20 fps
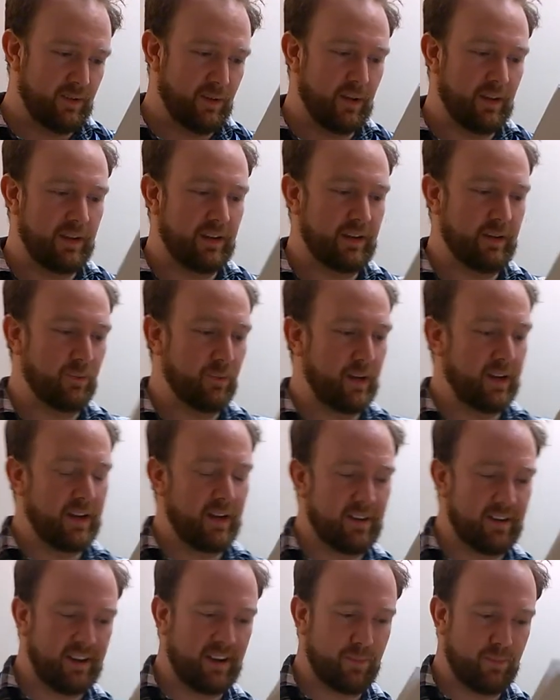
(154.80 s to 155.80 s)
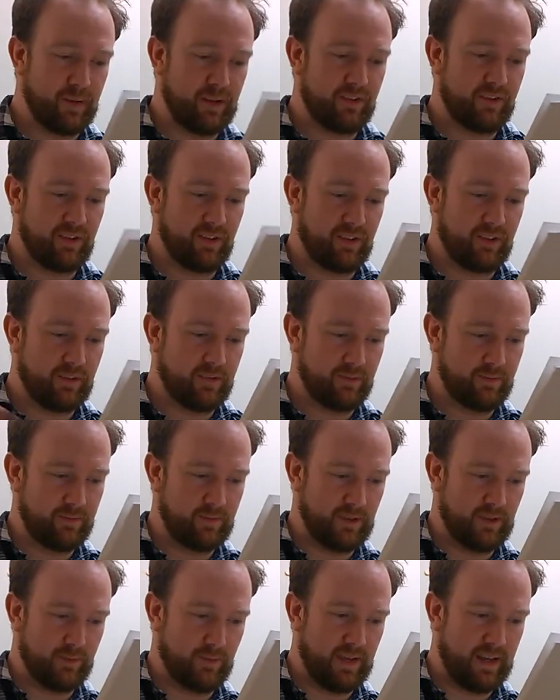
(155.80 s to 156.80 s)
I need 1 airtight pitcher,
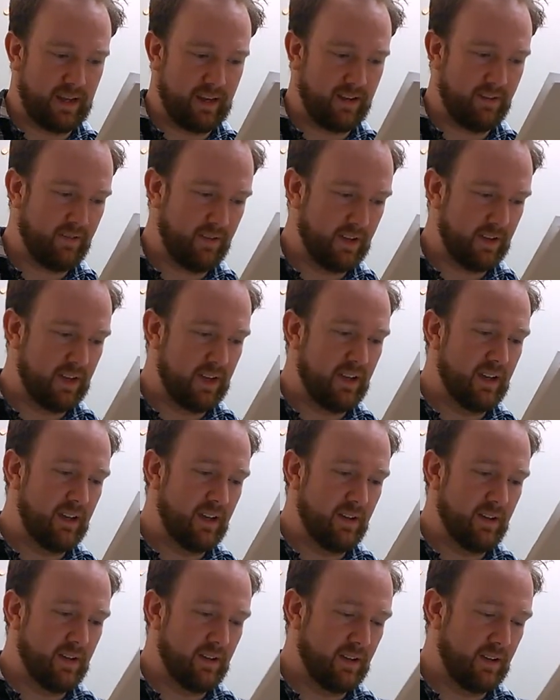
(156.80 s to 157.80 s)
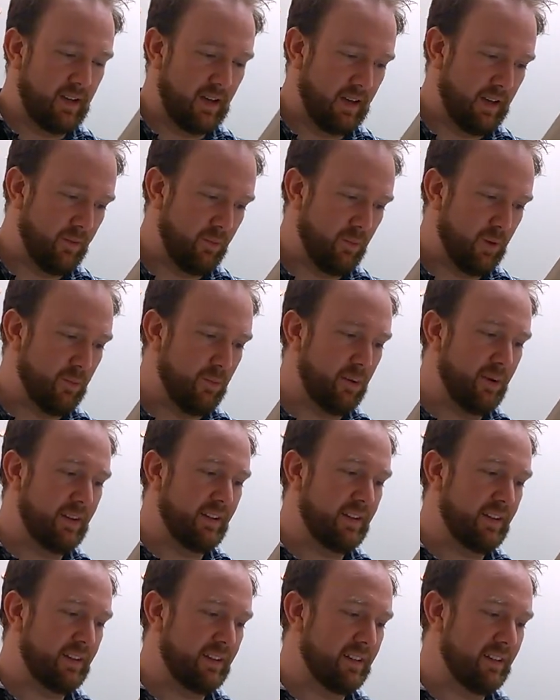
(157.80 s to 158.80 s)
which we have,
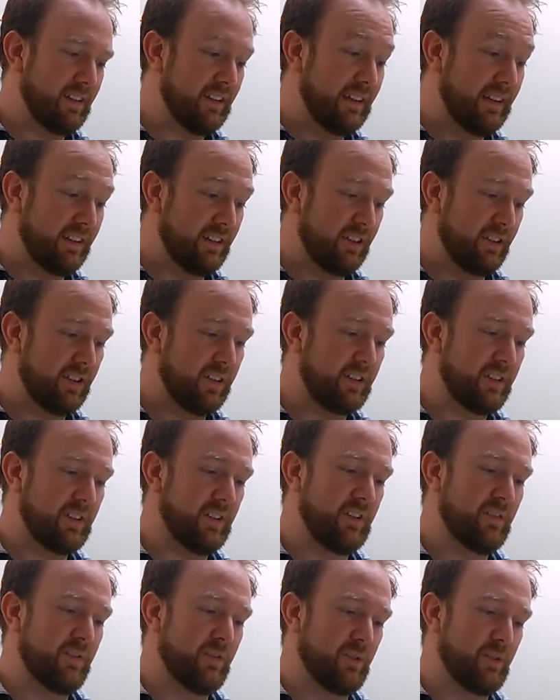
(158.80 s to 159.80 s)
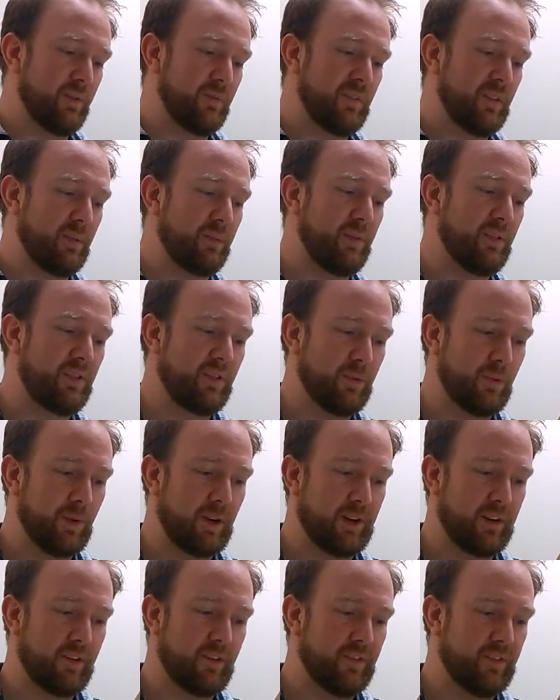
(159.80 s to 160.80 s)
1.6 liters of room temperature
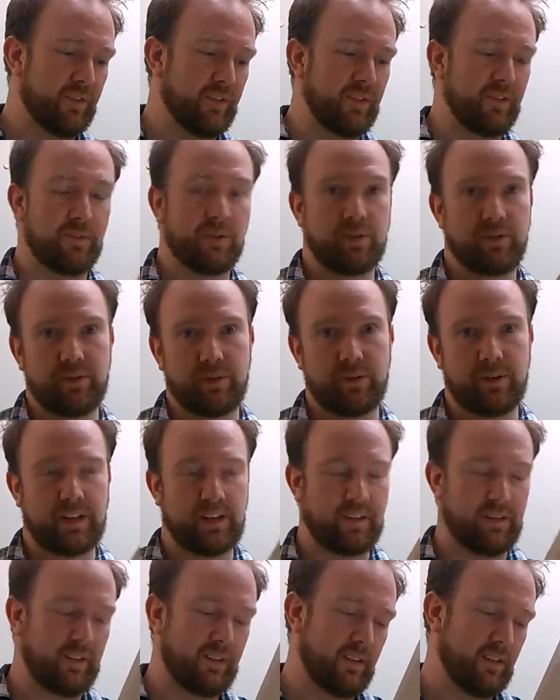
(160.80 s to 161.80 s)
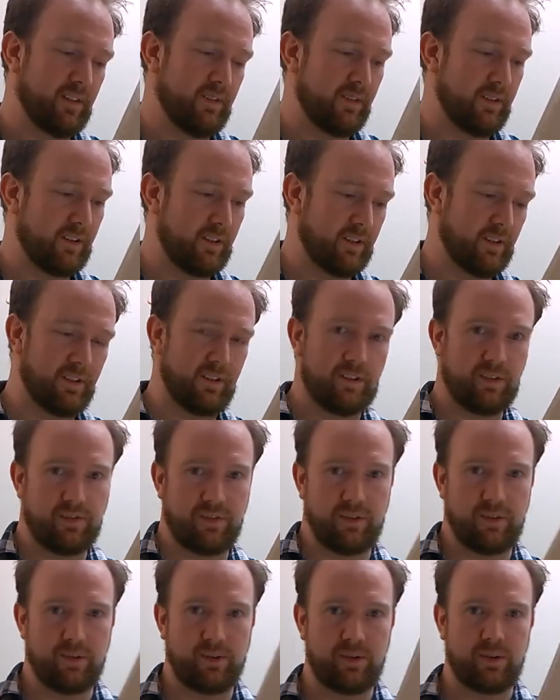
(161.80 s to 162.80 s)
water, 54 fluid ounces for those of
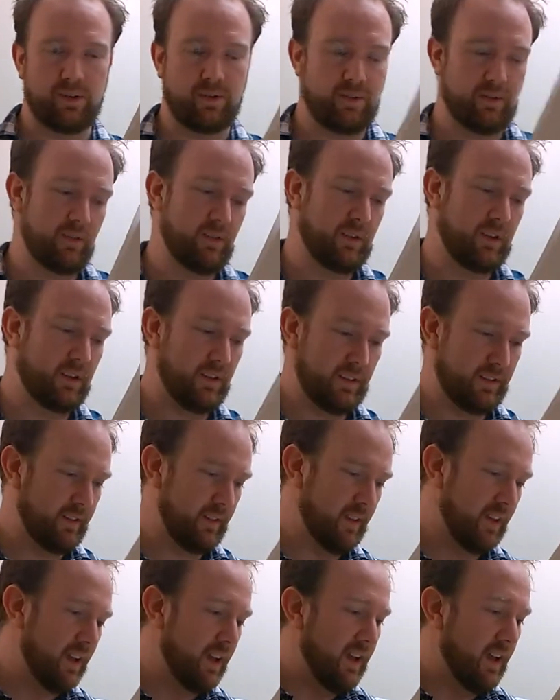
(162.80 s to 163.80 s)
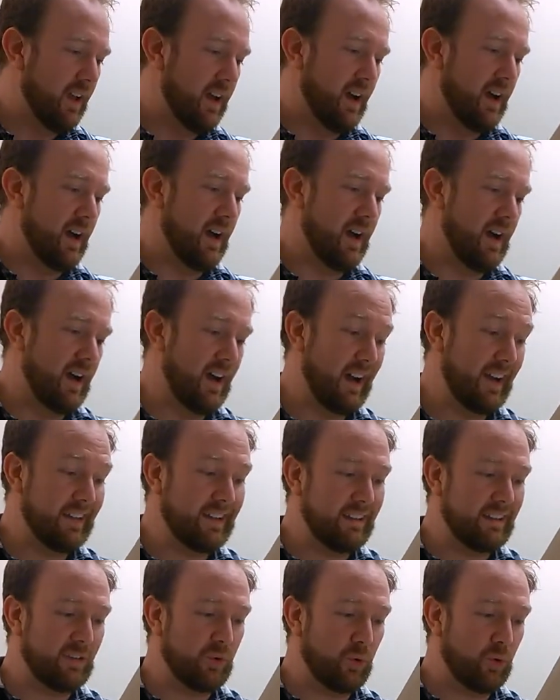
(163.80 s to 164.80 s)
you who don't know liters,
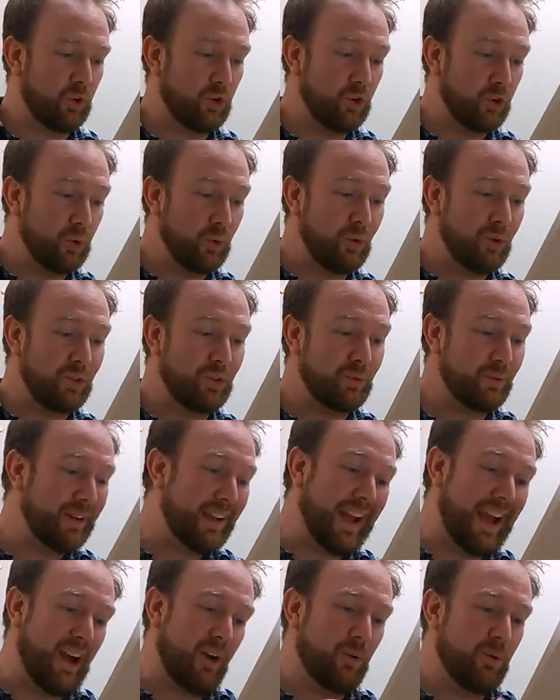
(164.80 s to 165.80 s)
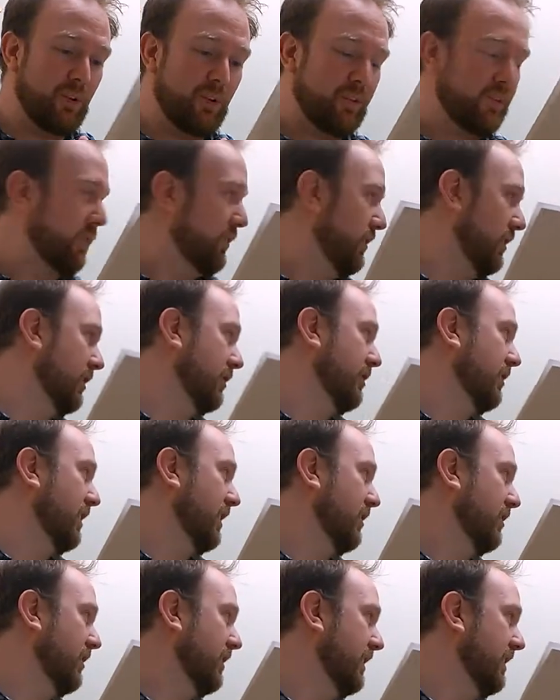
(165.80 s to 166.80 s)
ice or 2 to 3 hours
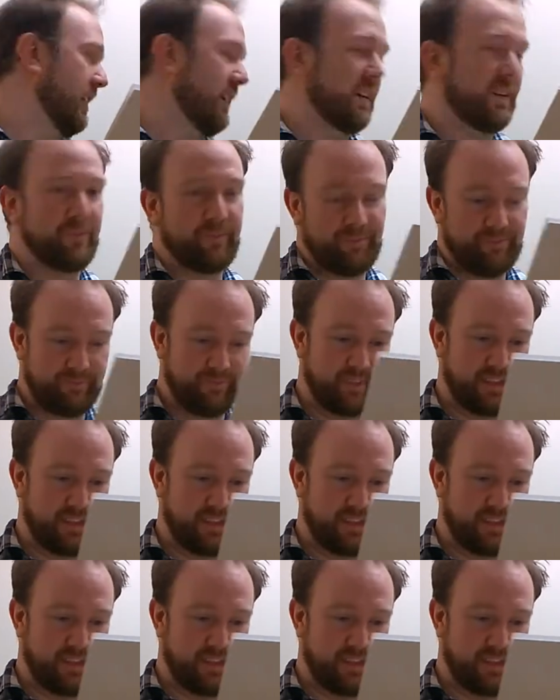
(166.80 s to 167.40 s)
refrigeration time,